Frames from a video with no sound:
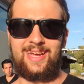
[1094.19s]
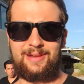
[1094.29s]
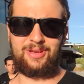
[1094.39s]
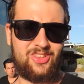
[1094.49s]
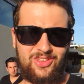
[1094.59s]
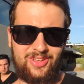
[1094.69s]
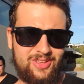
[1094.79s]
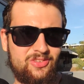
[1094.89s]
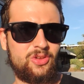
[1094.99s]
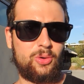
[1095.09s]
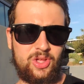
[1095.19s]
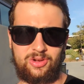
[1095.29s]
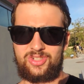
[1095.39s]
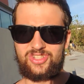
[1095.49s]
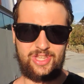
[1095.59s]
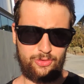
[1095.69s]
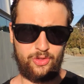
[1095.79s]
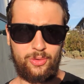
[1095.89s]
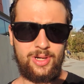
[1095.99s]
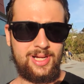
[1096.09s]
And basically, there's no cure, it just kills
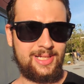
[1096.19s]
you.